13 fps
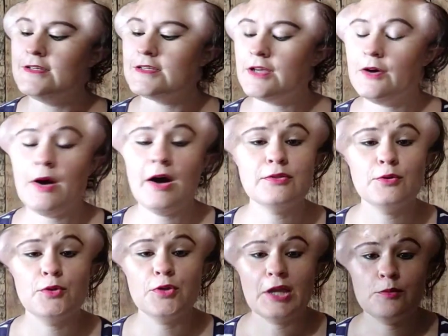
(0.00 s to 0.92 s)
So I
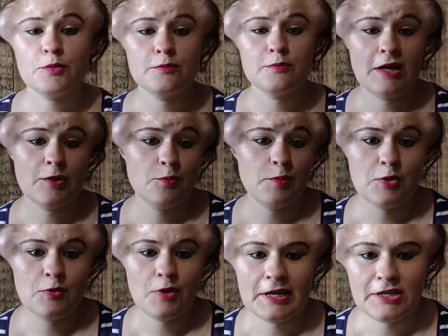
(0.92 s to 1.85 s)
thought that would be
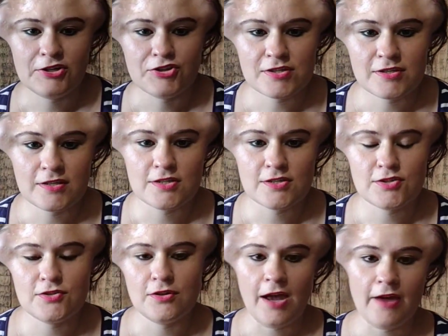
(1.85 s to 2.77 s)
quite interesting
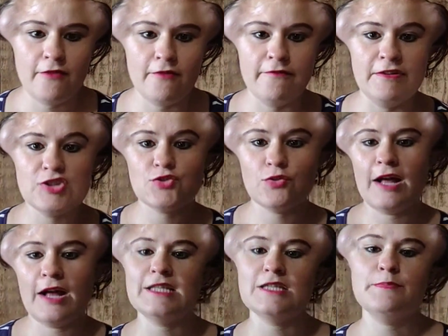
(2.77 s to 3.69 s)
just to have a visual
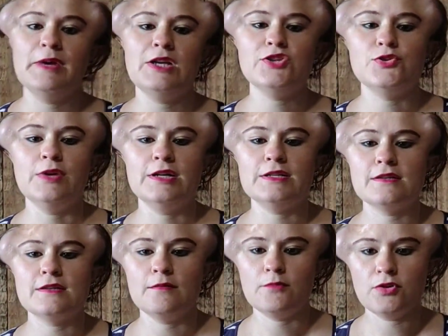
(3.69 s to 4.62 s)
aspect to it.
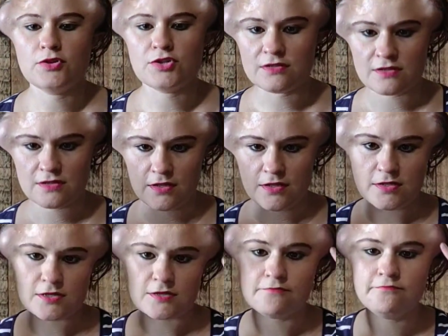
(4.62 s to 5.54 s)
Not just
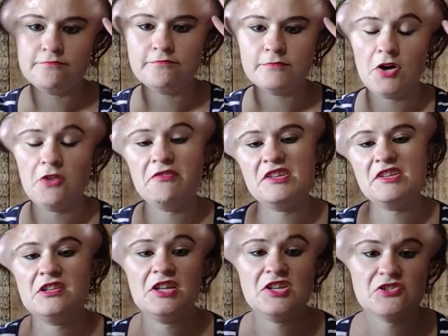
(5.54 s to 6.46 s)
these,
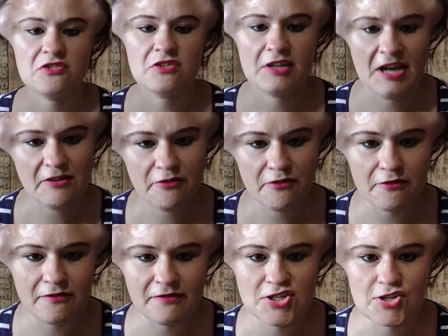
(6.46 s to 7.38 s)
obviously there's not enough of
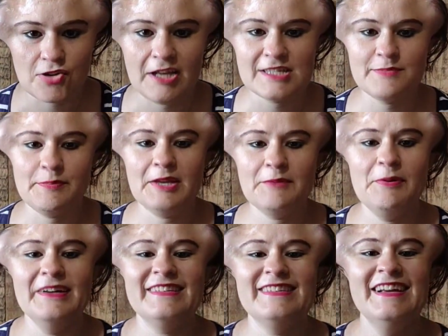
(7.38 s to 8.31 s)
a visual aspect,
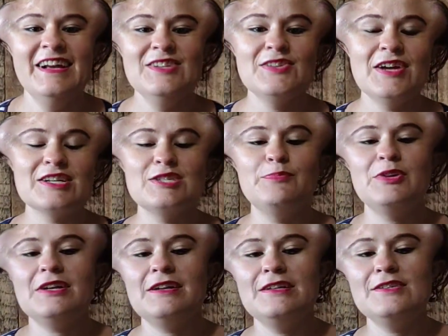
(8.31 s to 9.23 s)
but to actually
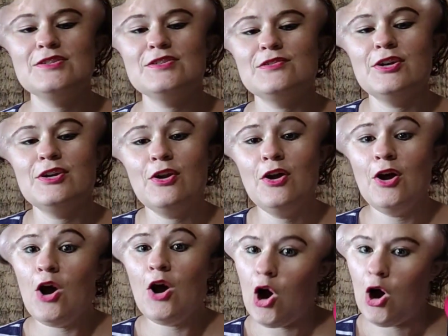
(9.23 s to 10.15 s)
put it into an
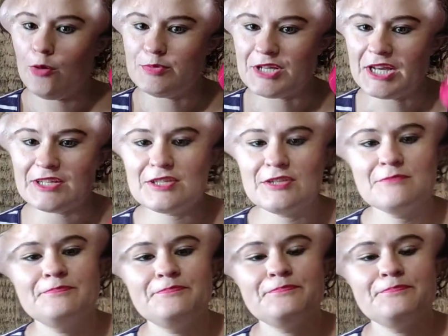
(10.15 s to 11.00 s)
object.